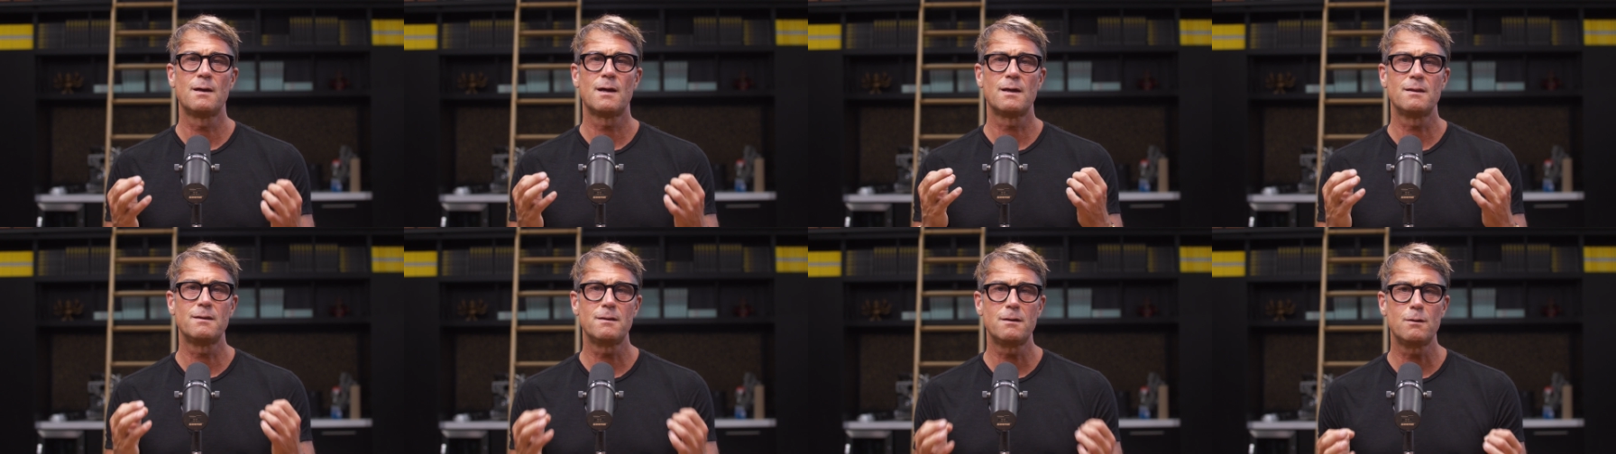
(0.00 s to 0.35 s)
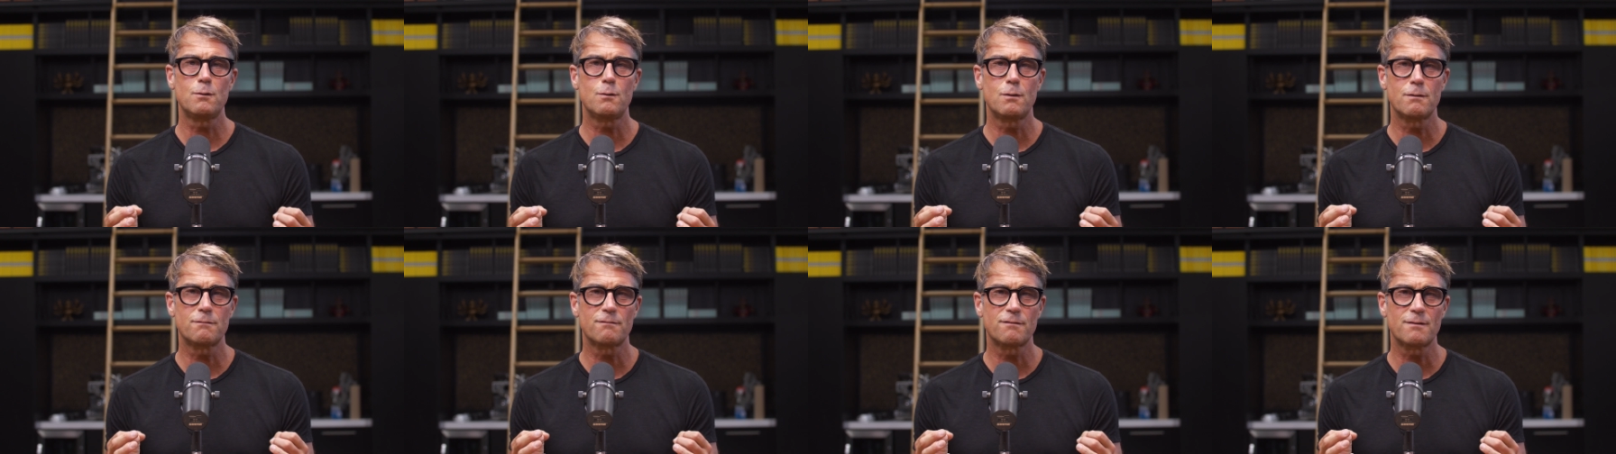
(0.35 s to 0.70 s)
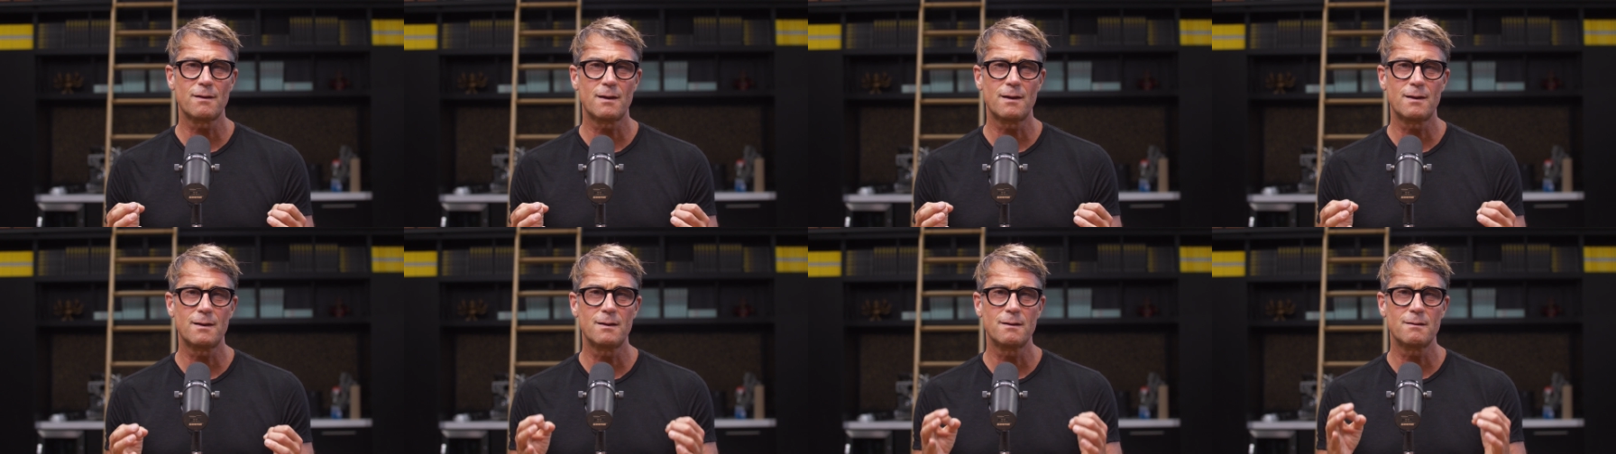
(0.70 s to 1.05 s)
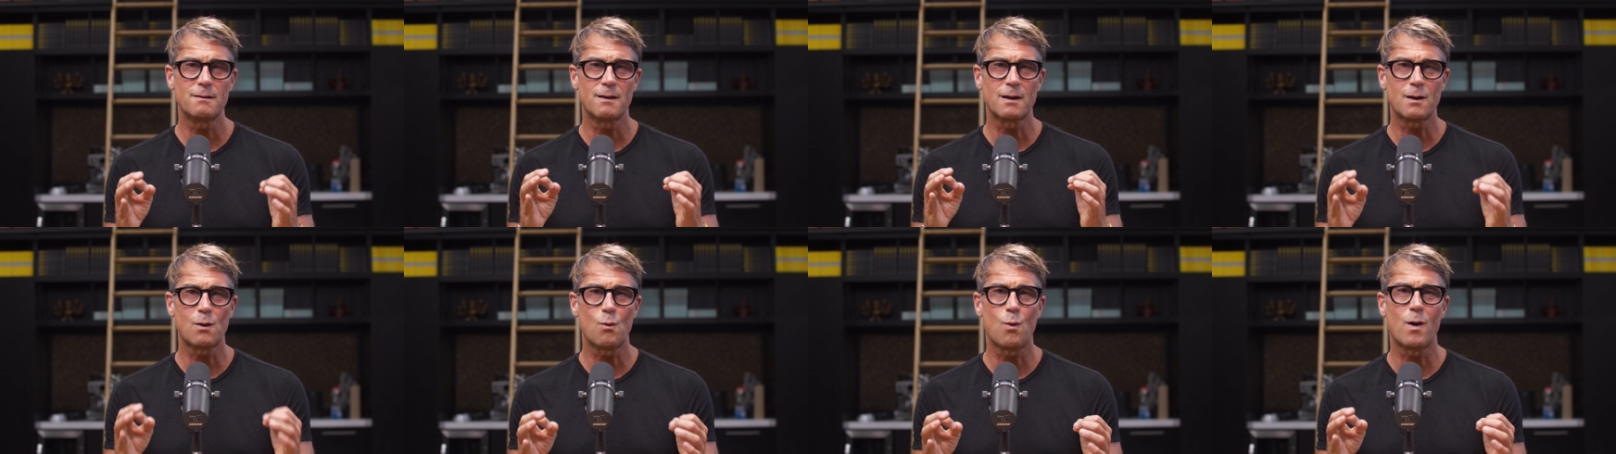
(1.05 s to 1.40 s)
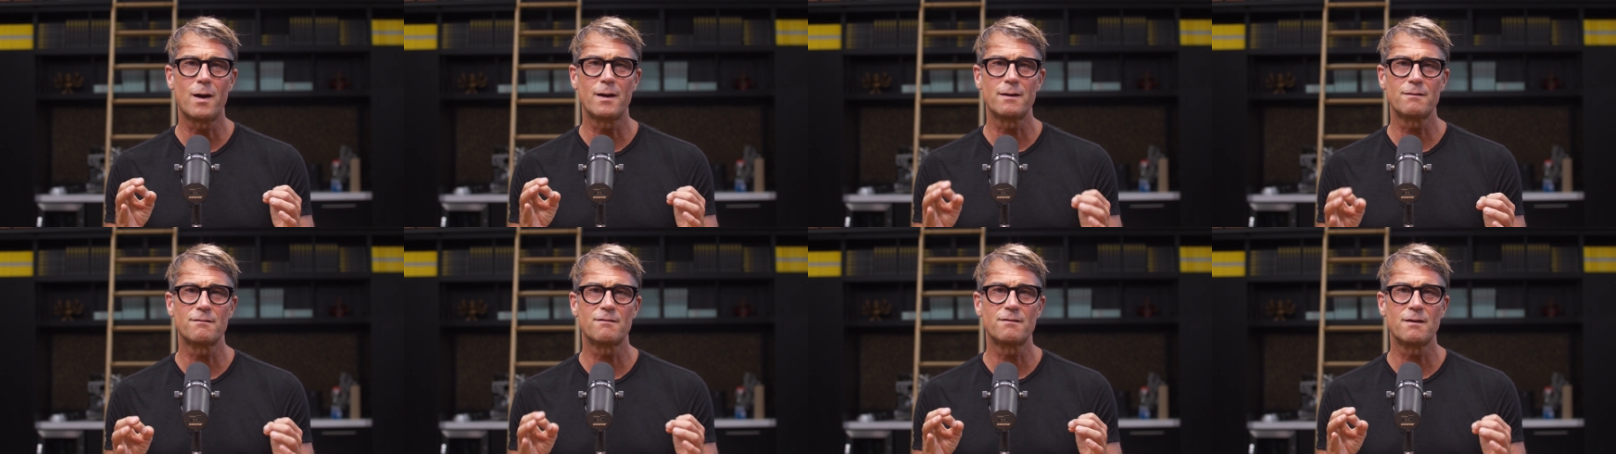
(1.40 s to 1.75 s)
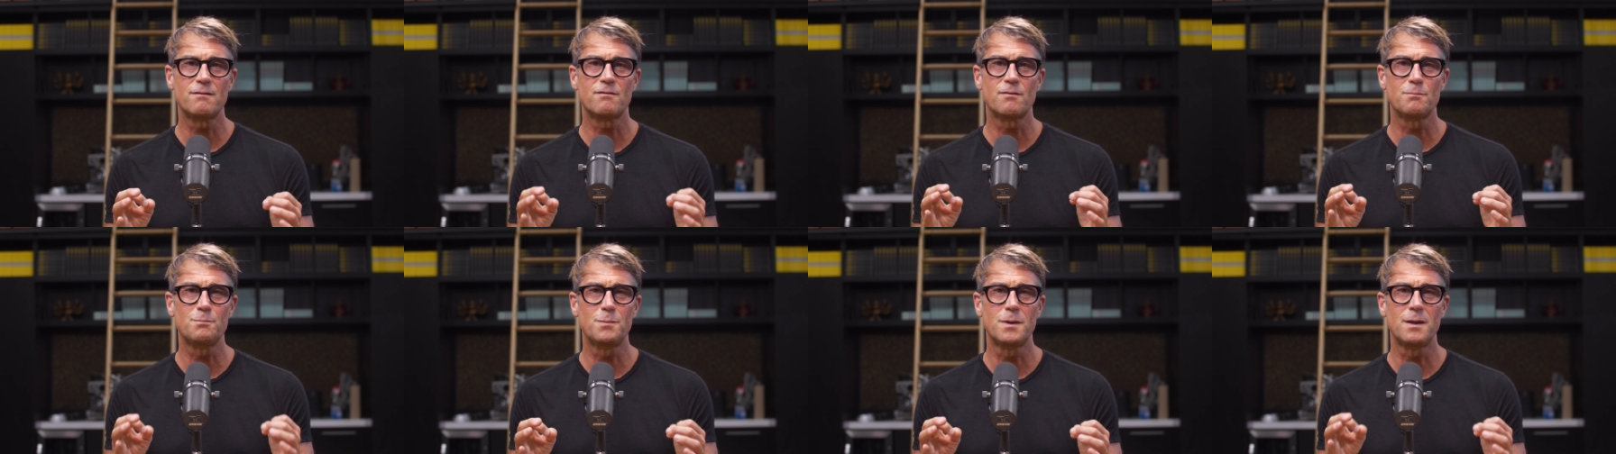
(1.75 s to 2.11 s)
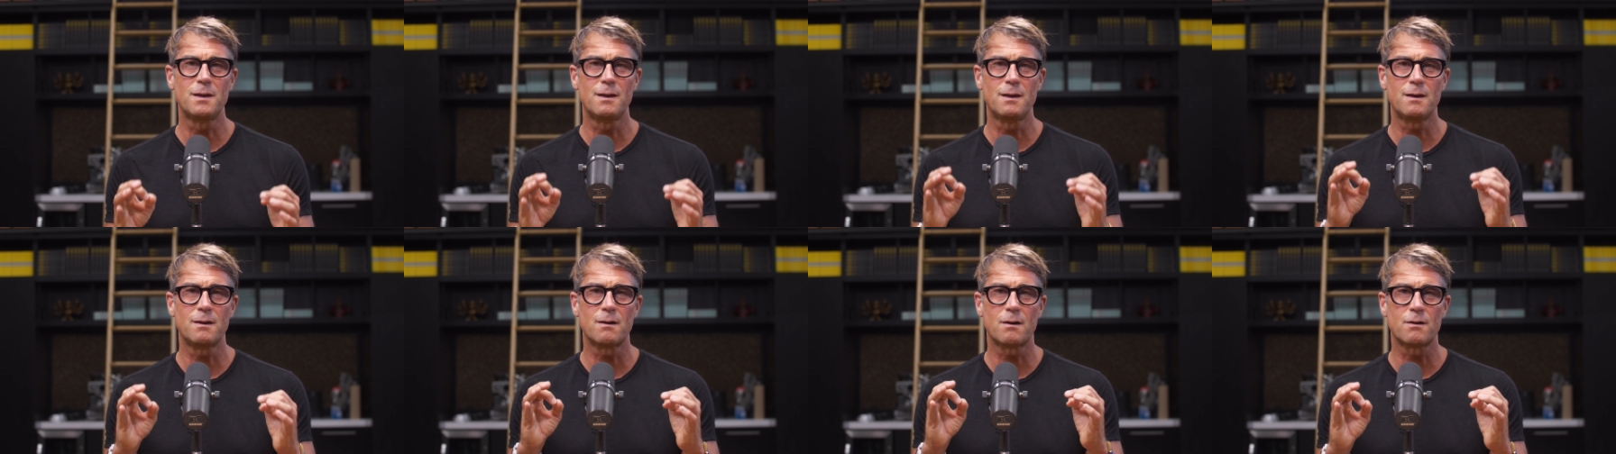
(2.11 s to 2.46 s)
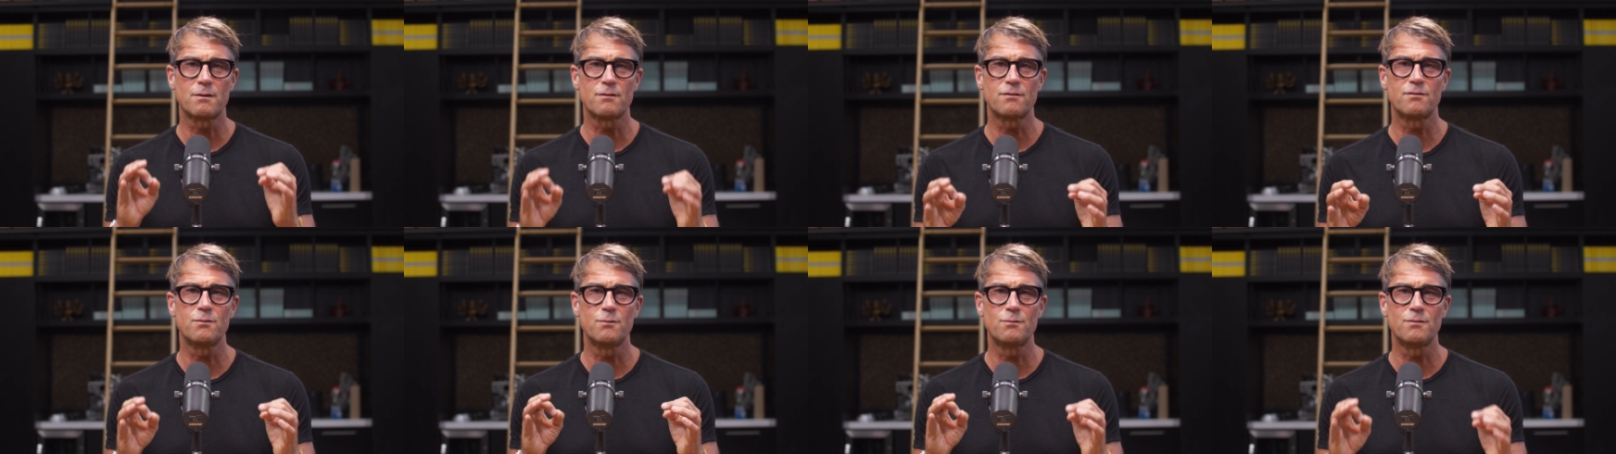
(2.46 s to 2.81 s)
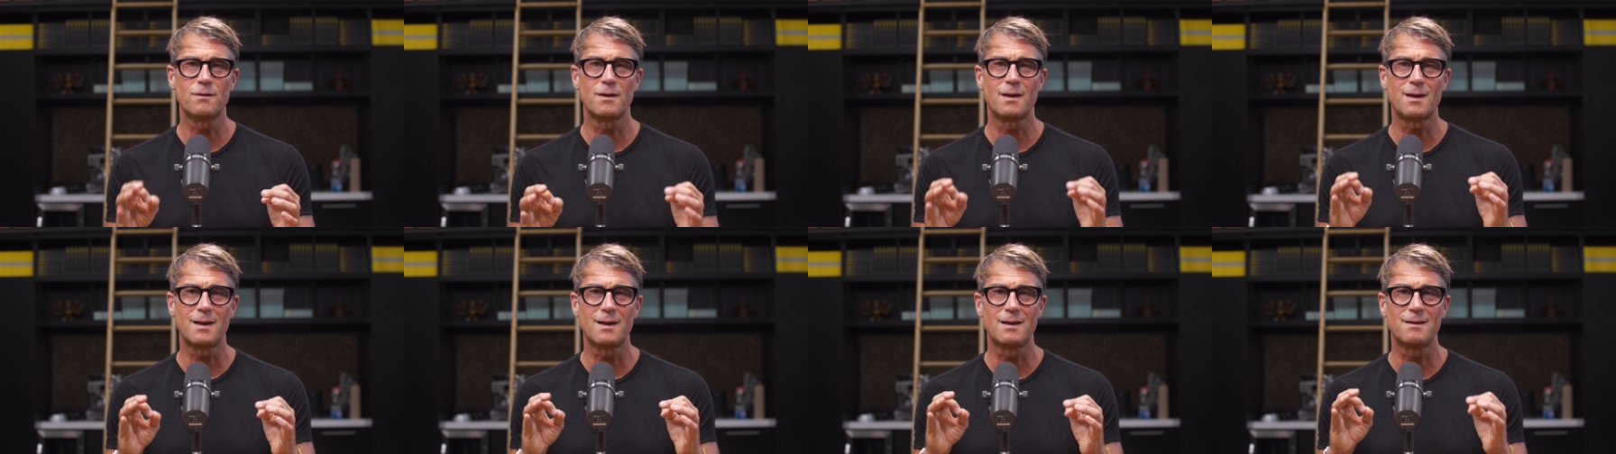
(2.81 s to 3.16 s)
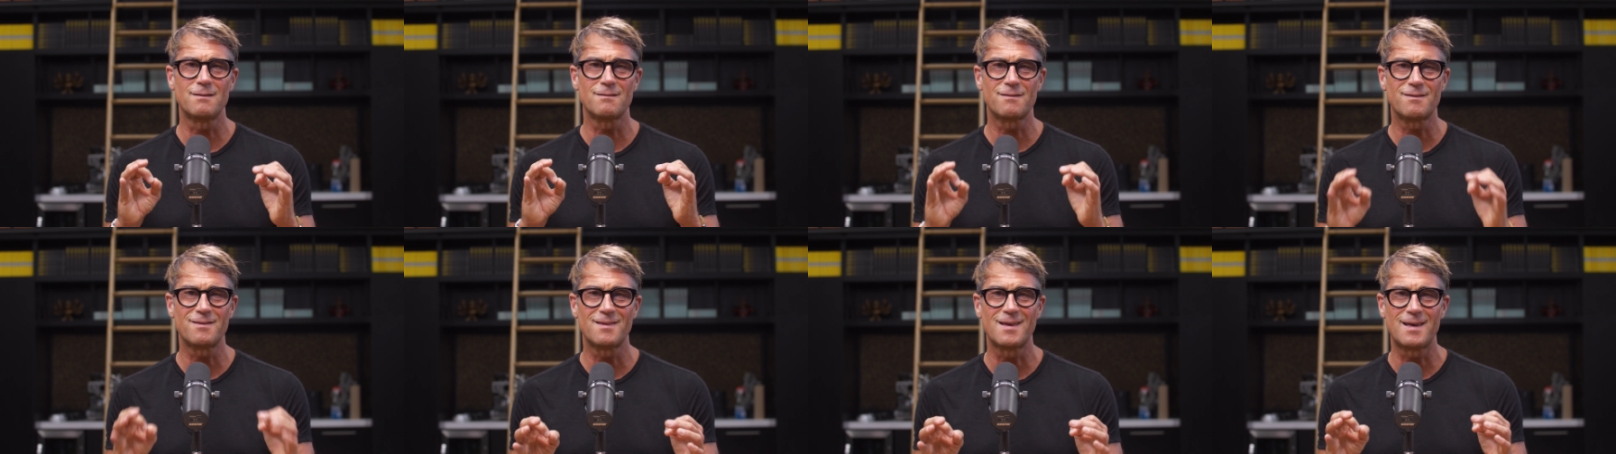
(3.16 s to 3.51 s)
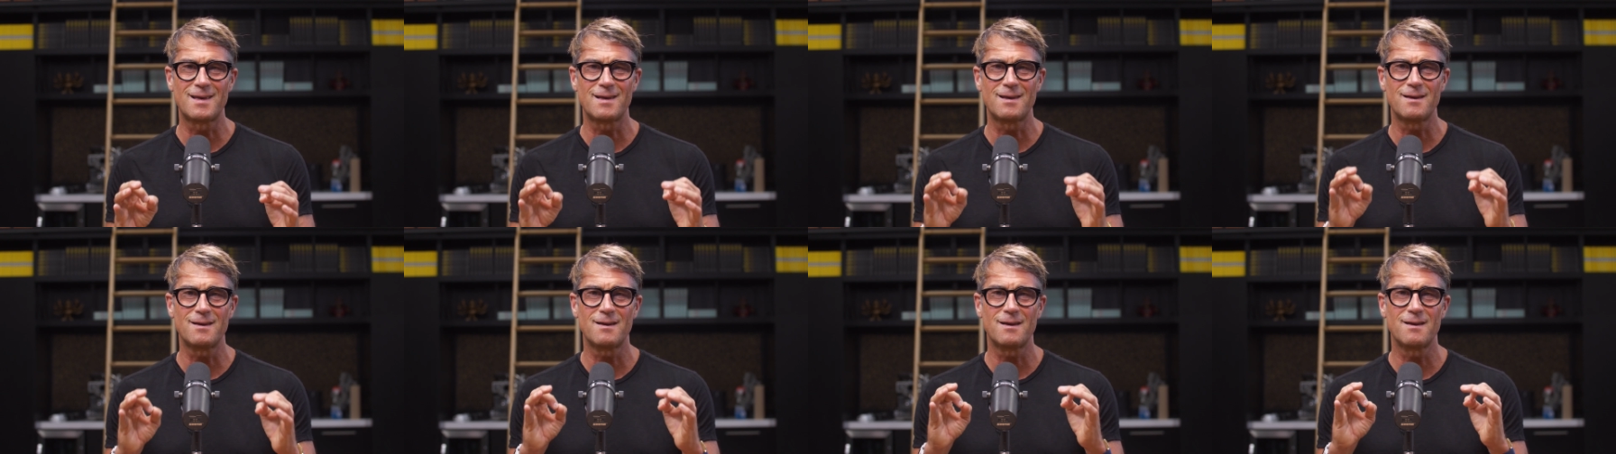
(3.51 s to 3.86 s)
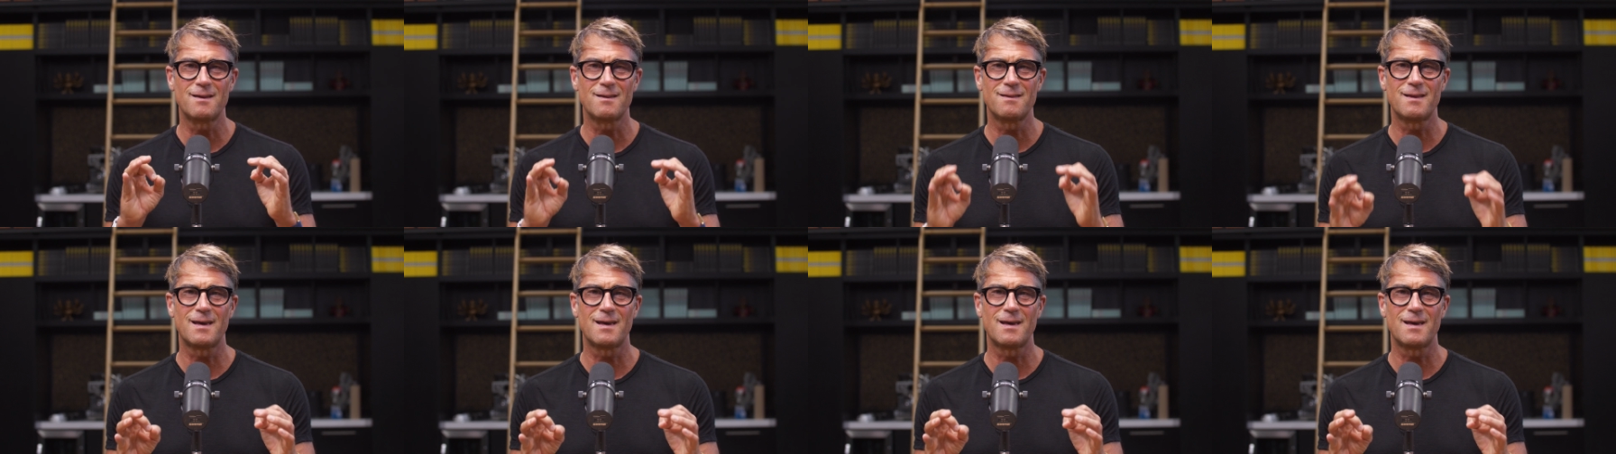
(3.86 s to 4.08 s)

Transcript: I think you could say that quiet states of being are Susan Cain's thing.